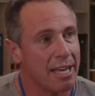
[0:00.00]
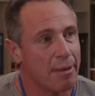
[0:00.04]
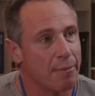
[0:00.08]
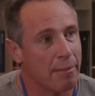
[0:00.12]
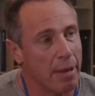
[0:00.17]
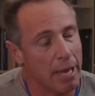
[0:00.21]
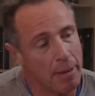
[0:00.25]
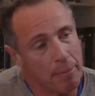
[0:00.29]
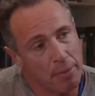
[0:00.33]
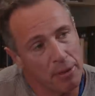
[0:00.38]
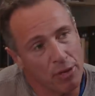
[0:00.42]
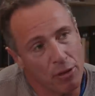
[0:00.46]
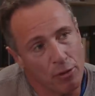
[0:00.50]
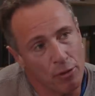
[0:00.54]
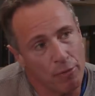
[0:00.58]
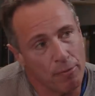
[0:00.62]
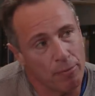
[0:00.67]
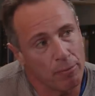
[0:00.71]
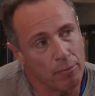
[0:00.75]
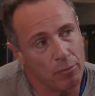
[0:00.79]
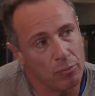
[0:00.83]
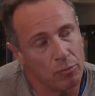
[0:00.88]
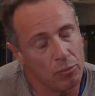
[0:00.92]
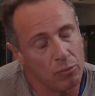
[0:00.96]
maybe
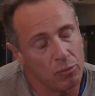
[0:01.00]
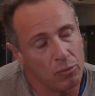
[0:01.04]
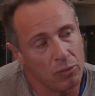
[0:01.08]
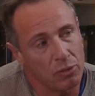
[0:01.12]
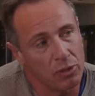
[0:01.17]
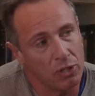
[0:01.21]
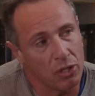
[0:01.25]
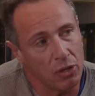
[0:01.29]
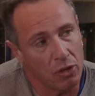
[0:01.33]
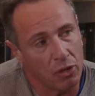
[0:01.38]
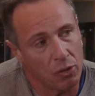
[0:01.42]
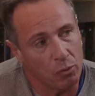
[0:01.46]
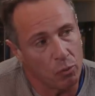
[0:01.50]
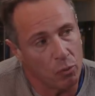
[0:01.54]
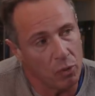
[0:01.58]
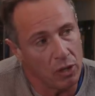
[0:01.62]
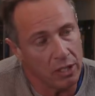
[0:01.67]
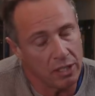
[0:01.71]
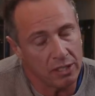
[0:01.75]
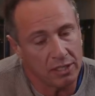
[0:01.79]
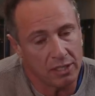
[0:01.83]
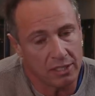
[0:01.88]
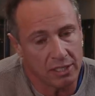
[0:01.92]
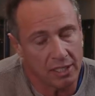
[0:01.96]
you know, on
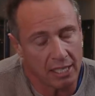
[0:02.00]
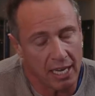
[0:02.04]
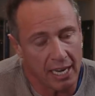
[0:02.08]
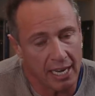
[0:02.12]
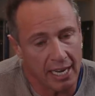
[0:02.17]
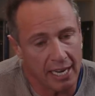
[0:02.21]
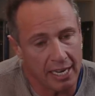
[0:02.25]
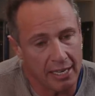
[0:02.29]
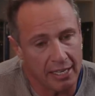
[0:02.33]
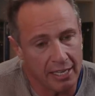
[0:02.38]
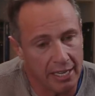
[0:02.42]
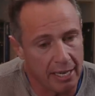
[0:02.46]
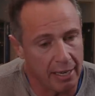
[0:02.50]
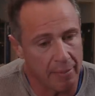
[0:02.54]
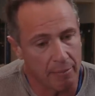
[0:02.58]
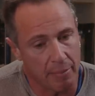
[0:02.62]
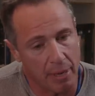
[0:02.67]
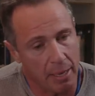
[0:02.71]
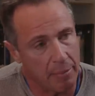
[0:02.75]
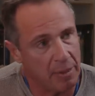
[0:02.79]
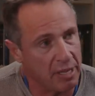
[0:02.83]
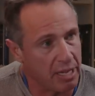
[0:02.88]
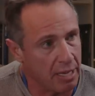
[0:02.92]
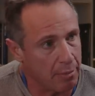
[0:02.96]
one side, yeah,
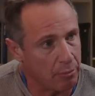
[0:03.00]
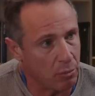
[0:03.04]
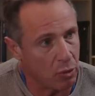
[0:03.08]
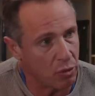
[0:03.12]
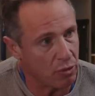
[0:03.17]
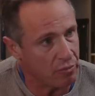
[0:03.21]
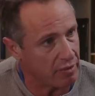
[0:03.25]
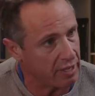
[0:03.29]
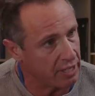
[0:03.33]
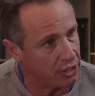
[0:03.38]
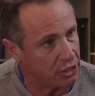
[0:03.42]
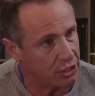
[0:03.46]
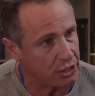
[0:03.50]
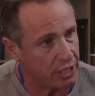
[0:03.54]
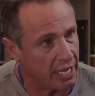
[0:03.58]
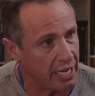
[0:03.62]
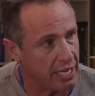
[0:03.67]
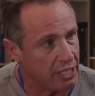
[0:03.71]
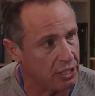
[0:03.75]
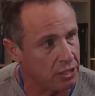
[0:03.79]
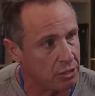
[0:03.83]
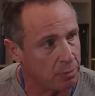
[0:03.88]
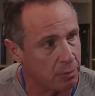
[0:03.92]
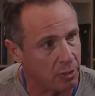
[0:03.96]
maybe that motivates
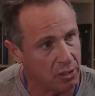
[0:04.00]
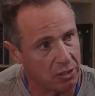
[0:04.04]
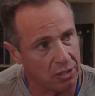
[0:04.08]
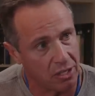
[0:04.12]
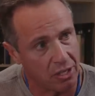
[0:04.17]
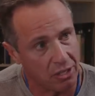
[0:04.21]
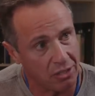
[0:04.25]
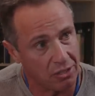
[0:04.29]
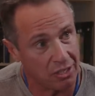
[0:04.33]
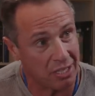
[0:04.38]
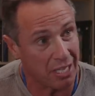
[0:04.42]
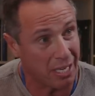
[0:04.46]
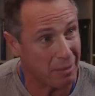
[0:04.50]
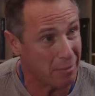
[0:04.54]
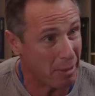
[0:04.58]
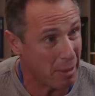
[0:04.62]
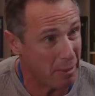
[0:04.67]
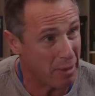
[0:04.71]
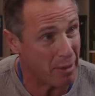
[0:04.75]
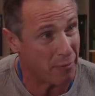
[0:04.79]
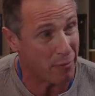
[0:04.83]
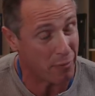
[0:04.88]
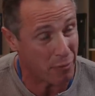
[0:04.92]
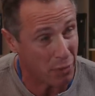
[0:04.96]
change, but on the other side,
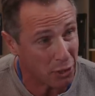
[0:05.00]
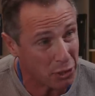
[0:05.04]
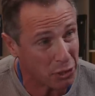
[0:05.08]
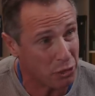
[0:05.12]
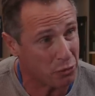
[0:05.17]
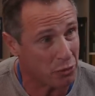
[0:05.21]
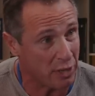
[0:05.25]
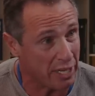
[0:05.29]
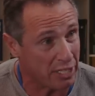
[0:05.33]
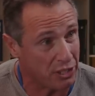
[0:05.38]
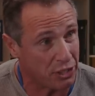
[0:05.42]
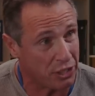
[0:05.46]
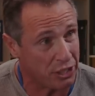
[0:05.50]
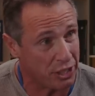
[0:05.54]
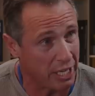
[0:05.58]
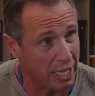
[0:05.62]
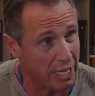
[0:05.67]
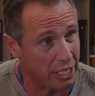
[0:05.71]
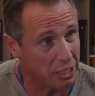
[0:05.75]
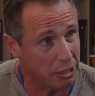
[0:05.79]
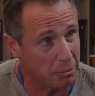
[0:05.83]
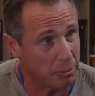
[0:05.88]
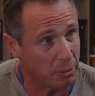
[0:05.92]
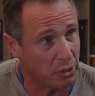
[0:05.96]
maybe it frustrates
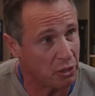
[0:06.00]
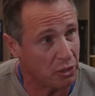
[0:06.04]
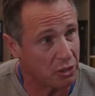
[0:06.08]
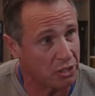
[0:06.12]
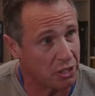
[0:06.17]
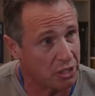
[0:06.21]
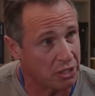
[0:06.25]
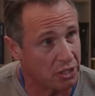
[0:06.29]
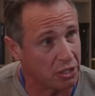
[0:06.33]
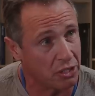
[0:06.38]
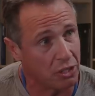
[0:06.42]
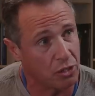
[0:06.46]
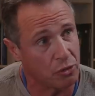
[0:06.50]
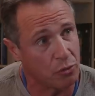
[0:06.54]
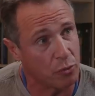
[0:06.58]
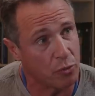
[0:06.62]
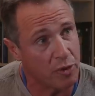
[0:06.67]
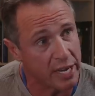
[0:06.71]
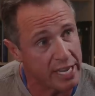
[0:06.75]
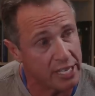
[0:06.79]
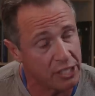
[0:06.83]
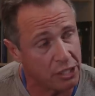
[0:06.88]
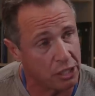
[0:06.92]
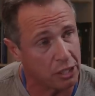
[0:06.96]
change because it's an
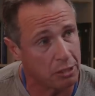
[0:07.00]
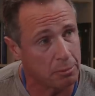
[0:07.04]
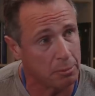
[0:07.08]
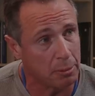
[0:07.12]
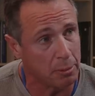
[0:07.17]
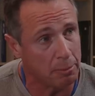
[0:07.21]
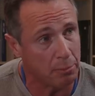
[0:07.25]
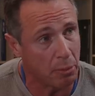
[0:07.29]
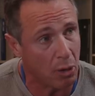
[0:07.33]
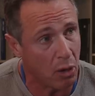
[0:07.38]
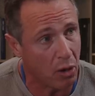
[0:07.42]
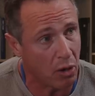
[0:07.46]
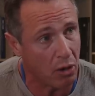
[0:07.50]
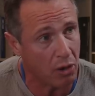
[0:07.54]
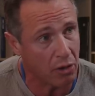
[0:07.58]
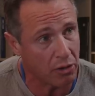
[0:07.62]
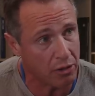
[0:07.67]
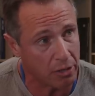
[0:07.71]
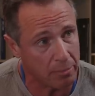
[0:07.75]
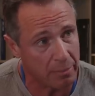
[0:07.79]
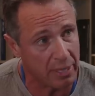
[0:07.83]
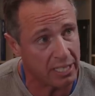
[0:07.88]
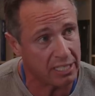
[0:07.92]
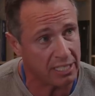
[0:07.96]
unreasonable bar
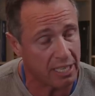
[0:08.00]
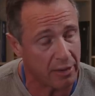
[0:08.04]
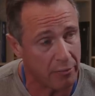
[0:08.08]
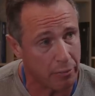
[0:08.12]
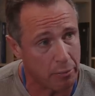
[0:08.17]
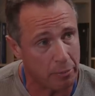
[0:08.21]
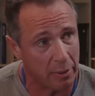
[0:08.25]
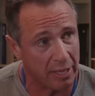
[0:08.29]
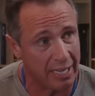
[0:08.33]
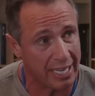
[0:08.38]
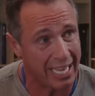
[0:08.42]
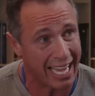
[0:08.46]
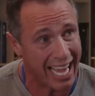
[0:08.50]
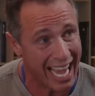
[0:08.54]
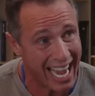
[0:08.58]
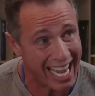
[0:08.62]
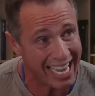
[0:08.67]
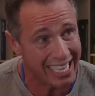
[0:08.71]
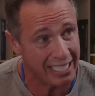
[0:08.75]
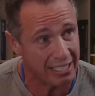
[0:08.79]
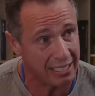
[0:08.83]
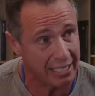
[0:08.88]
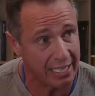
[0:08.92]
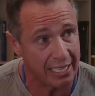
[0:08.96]
that makes everybody
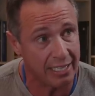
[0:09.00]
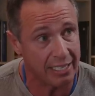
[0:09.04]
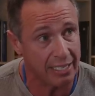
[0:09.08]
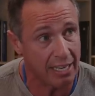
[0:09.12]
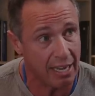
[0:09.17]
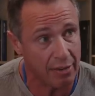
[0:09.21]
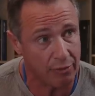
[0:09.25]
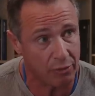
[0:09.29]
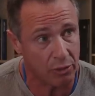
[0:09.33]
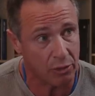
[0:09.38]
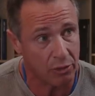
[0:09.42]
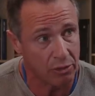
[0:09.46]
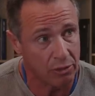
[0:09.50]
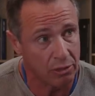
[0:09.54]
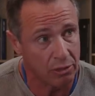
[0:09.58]
hate the endeavor.